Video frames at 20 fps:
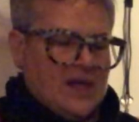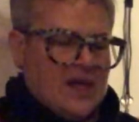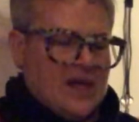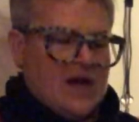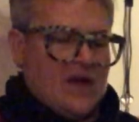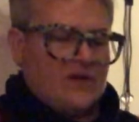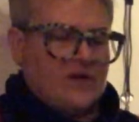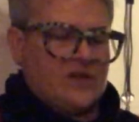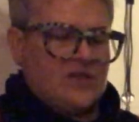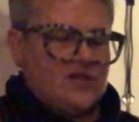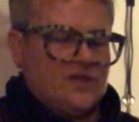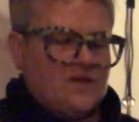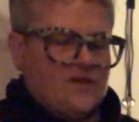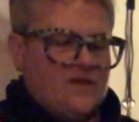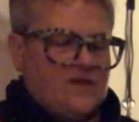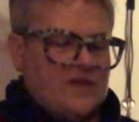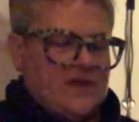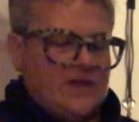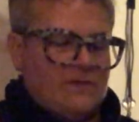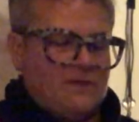How can your
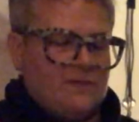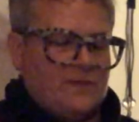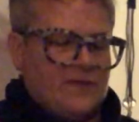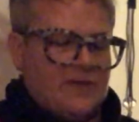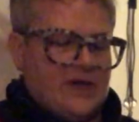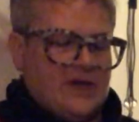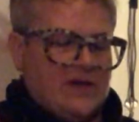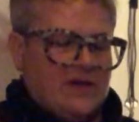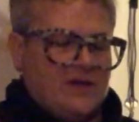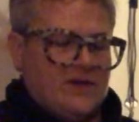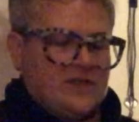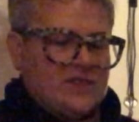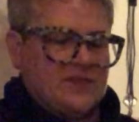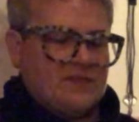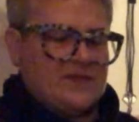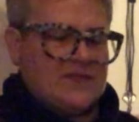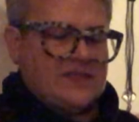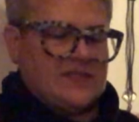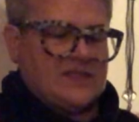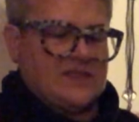feet bear to
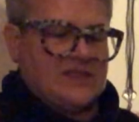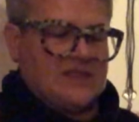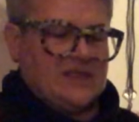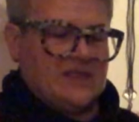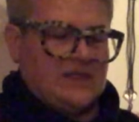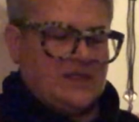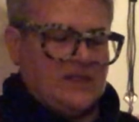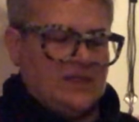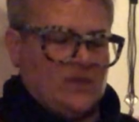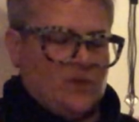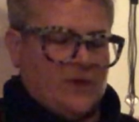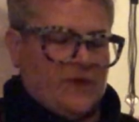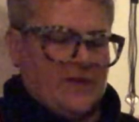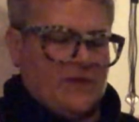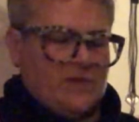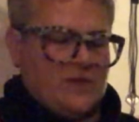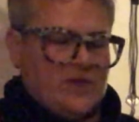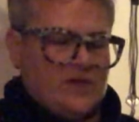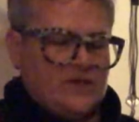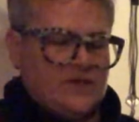be still when the
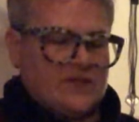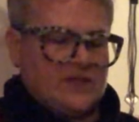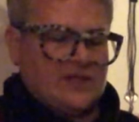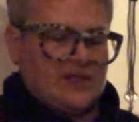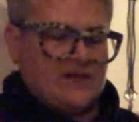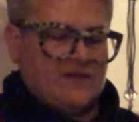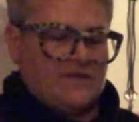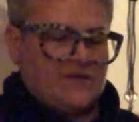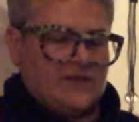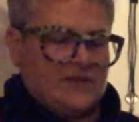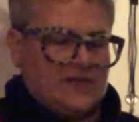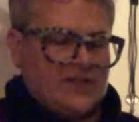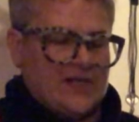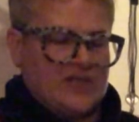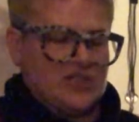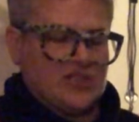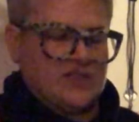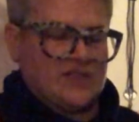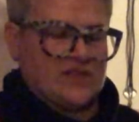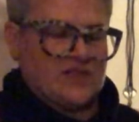music of the
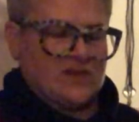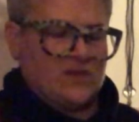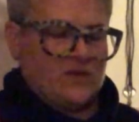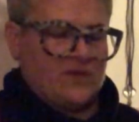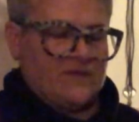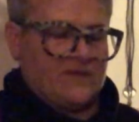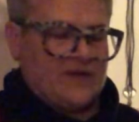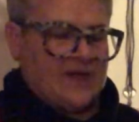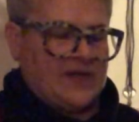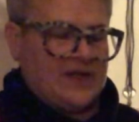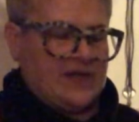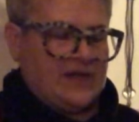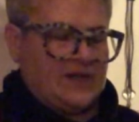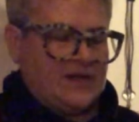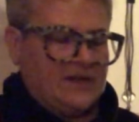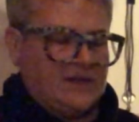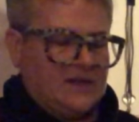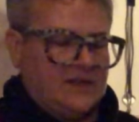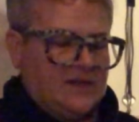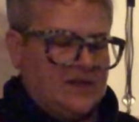lush is so inviting?
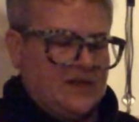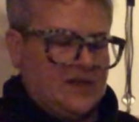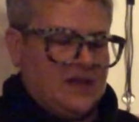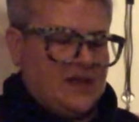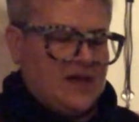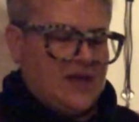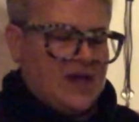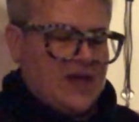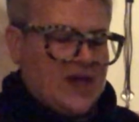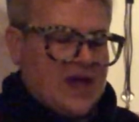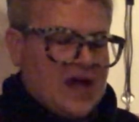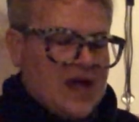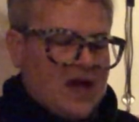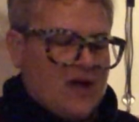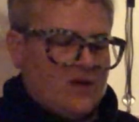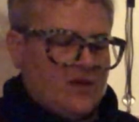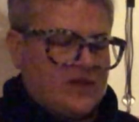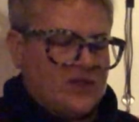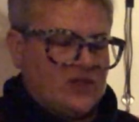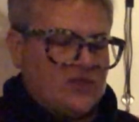
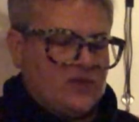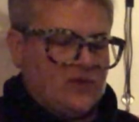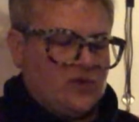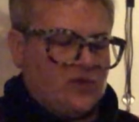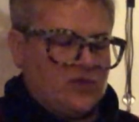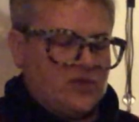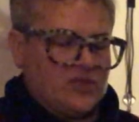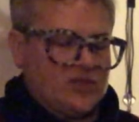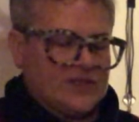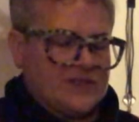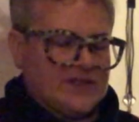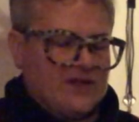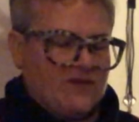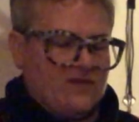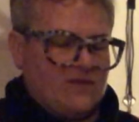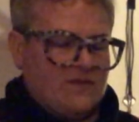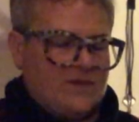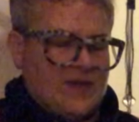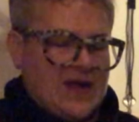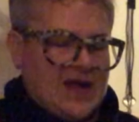How can you hold
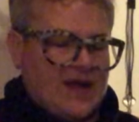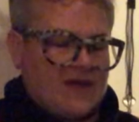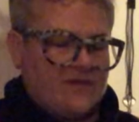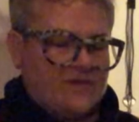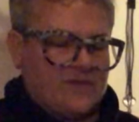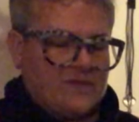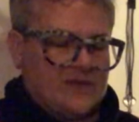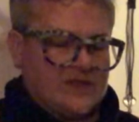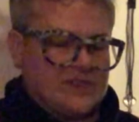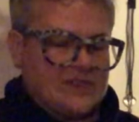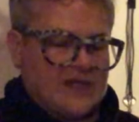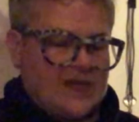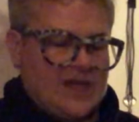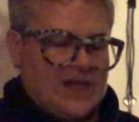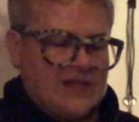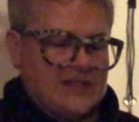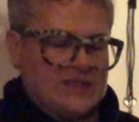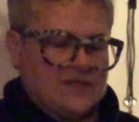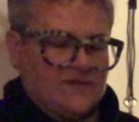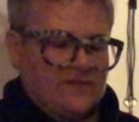yourself back from the
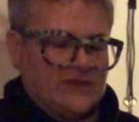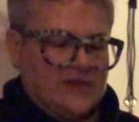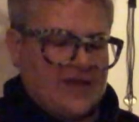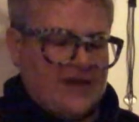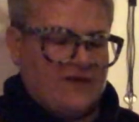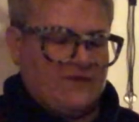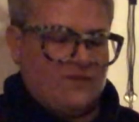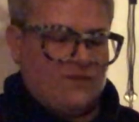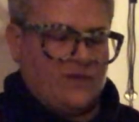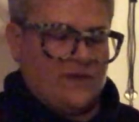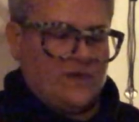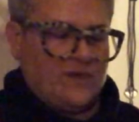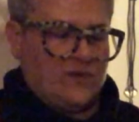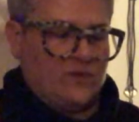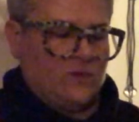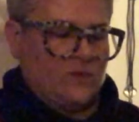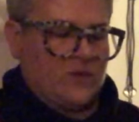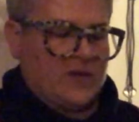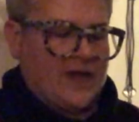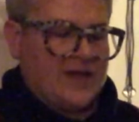tides of love when the
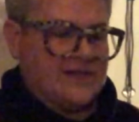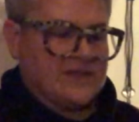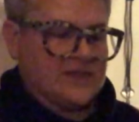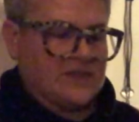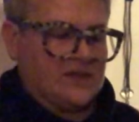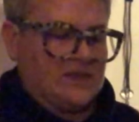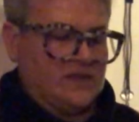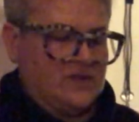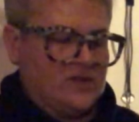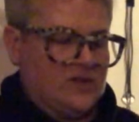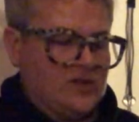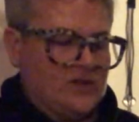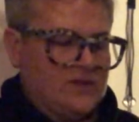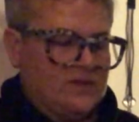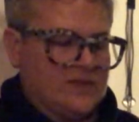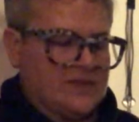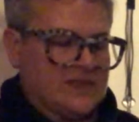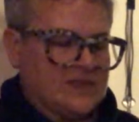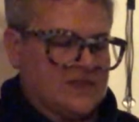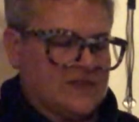horizon
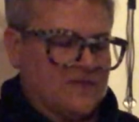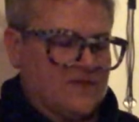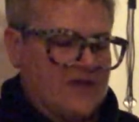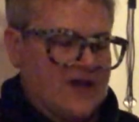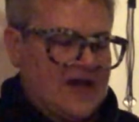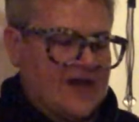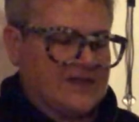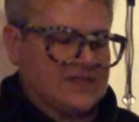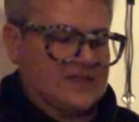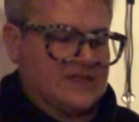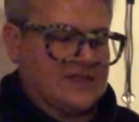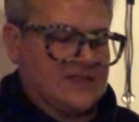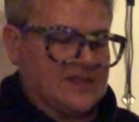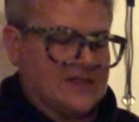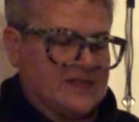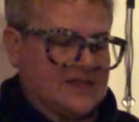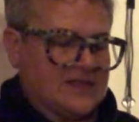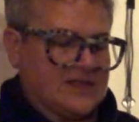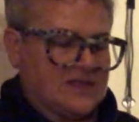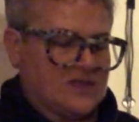looms as
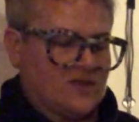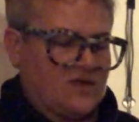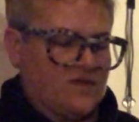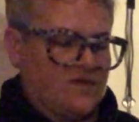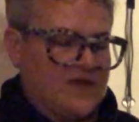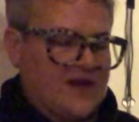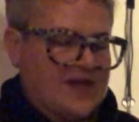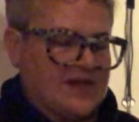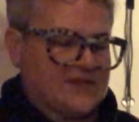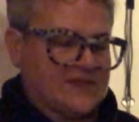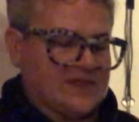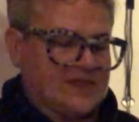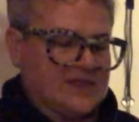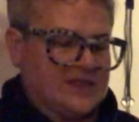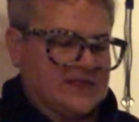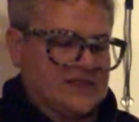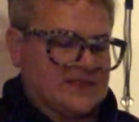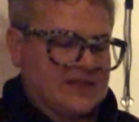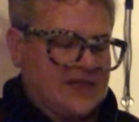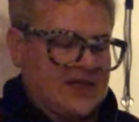so vast and
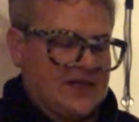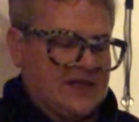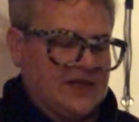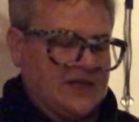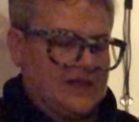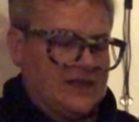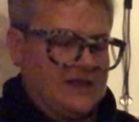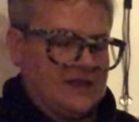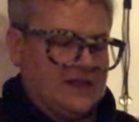exciting?